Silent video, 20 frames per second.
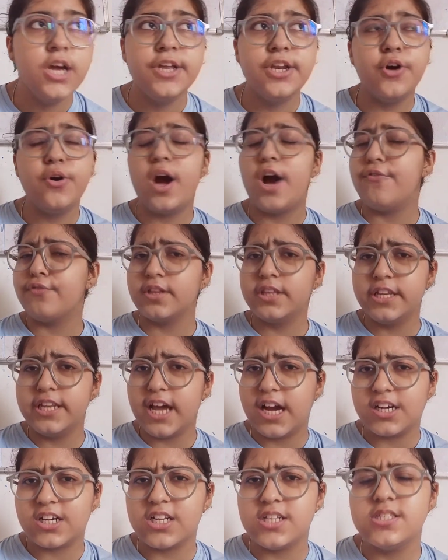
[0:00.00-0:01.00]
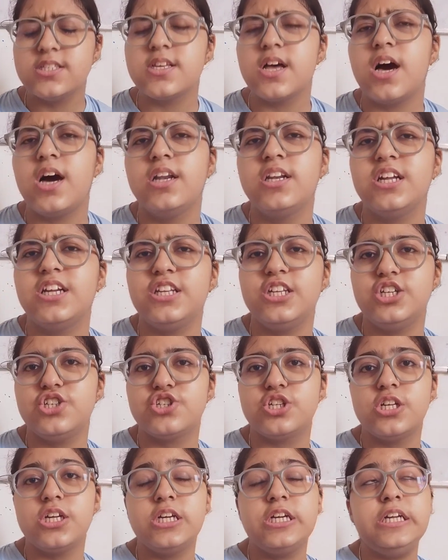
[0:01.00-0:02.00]
Now after the reactants are
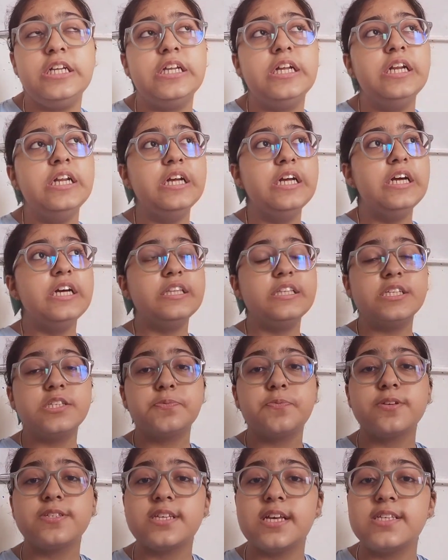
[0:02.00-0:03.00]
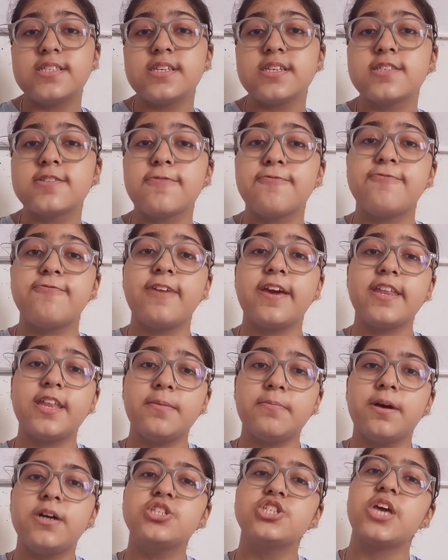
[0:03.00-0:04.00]
initially heated, this process is
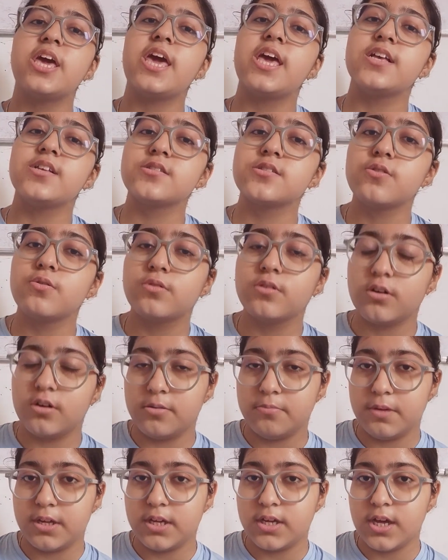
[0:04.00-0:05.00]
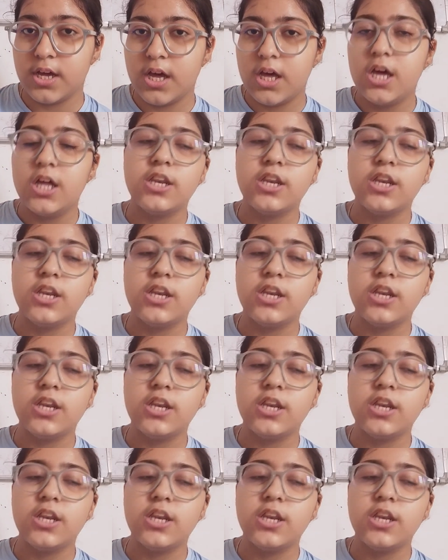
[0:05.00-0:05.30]
very much exothermic.